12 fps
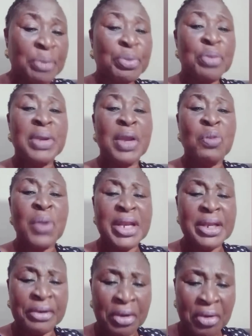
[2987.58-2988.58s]
it's a problem
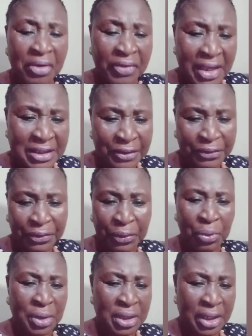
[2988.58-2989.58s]
when he recovers the
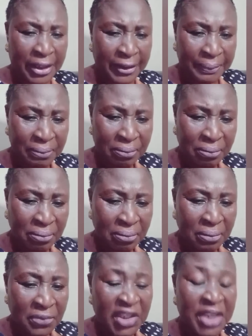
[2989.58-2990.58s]
following day.
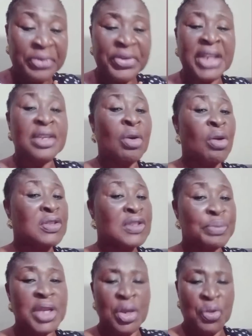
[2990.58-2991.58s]
In fact, he
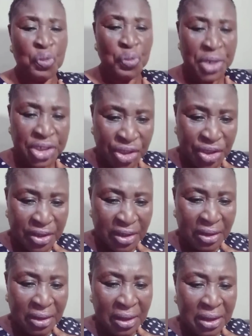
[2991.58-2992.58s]
calls me a
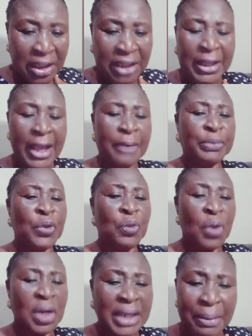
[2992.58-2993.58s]
witch, that I am the
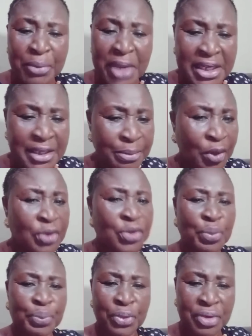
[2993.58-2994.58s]
one that made him
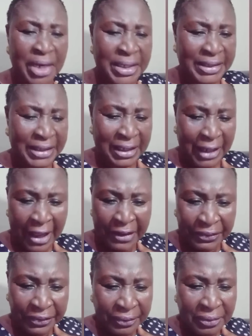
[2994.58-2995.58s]
not to progress in
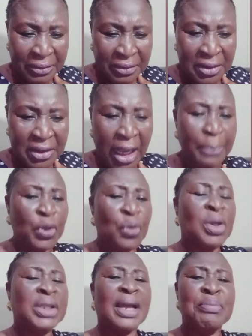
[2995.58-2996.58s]
life. I'm
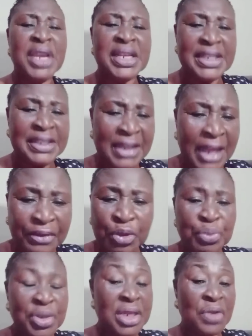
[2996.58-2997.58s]
the one that made his life
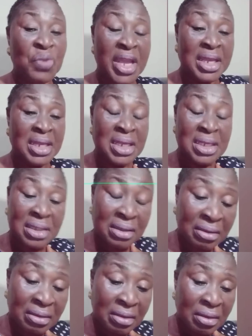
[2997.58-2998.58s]
to be the way he
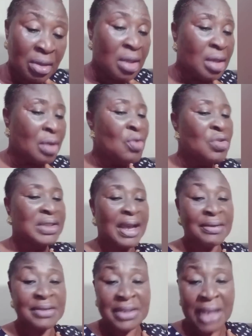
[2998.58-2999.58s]
is. He goes
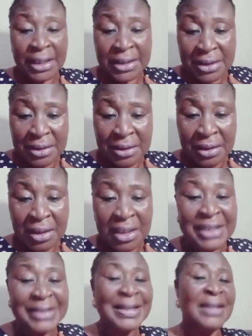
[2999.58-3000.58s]
outside,
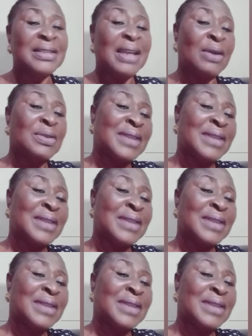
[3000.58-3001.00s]
he stands